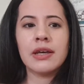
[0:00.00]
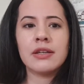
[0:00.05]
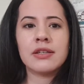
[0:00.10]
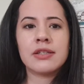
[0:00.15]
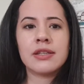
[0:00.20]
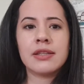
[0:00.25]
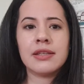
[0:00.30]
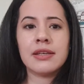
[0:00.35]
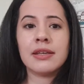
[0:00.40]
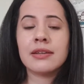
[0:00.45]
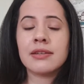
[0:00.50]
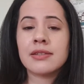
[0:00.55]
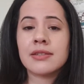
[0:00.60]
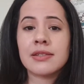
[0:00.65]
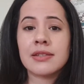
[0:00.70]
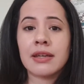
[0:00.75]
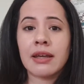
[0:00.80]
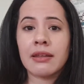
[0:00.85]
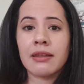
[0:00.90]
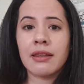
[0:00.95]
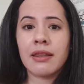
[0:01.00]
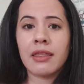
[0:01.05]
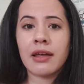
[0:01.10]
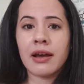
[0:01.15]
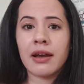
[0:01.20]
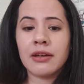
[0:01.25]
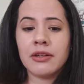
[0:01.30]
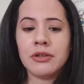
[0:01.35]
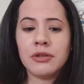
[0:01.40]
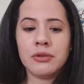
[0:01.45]
to the extent
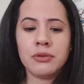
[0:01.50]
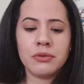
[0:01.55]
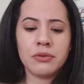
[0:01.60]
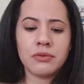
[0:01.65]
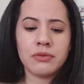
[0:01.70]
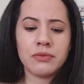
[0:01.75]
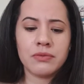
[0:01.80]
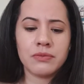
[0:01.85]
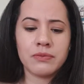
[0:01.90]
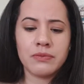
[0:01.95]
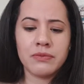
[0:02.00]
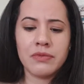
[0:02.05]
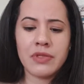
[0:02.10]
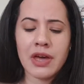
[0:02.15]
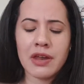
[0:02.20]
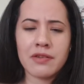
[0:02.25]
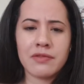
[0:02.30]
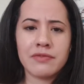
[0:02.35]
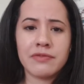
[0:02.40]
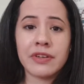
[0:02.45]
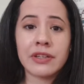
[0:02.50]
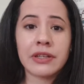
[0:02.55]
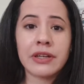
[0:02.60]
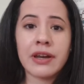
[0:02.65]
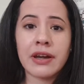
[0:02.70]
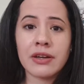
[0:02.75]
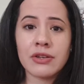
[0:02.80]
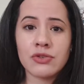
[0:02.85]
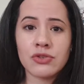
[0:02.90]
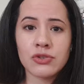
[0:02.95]
that you then
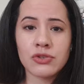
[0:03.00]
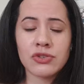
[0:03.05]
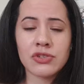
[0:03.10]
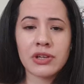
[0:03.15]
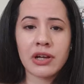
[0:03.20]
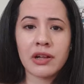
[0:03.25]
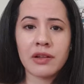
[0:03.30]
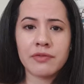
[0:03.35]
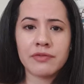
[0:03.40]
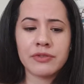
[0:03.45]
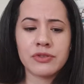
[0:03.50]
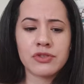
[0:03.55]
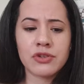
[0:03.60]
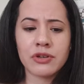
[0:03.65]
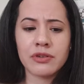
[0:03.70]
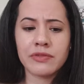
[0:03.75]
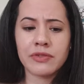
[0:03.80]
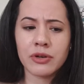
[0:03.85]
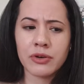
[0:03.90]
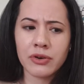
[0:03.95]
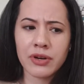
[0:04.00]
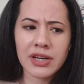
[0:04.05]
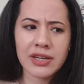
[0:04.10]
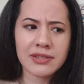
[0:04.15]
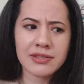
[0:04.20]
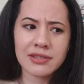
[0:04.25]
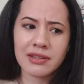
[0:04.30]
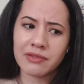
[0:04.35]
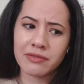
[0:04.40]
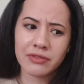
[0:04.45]
villainize yourself and sort of
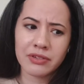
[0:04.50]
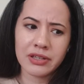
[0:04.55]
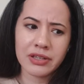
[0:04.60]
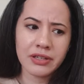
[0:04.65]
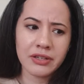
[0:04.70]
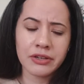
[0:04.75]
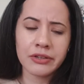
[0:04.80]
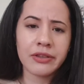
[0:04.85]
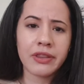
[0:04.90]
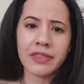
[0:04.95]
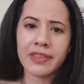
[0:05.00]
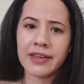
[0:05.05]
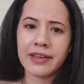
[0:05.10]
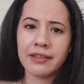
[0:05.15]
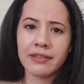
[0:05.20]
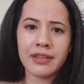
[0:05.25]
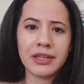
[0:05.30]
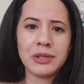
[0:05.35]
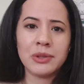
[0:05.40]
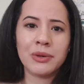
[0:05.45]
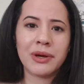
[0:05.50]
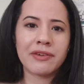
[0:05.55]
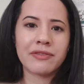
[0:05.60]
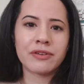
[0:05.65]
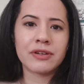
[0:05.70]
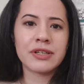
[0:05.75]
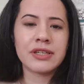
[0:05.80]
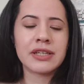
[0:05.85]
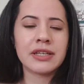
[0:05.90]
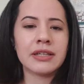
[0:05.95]
erase every good thing that you
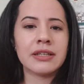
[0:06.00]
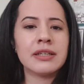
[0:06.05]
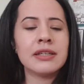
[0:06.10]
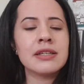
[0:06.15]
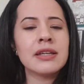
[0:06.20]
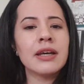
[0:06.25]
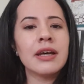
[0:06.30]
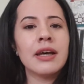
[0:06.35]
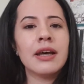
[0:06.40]
ever did.